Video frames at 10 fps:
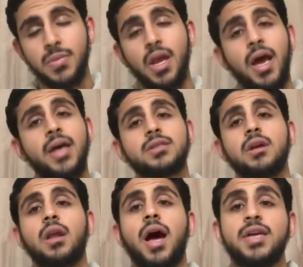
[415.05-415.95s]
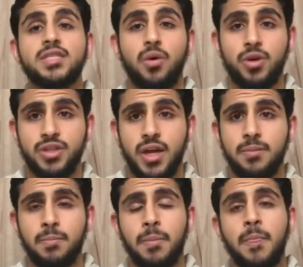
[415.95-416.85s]
I ask Allah Azza wa Jal
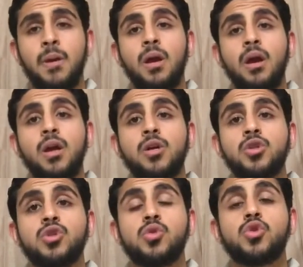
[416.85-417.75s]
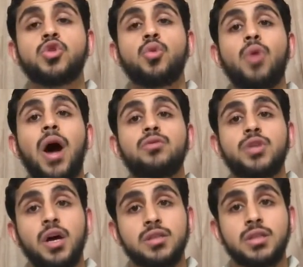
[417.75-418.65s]
to surround
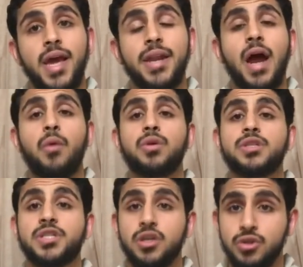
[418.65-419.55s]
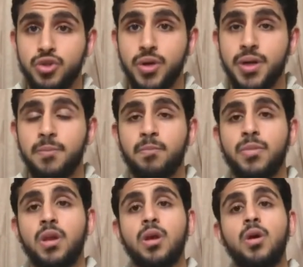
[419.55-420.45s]
us and our children
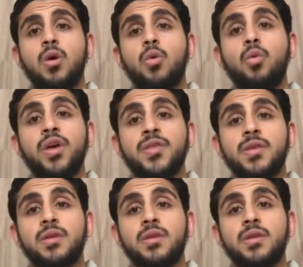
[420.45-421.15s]
with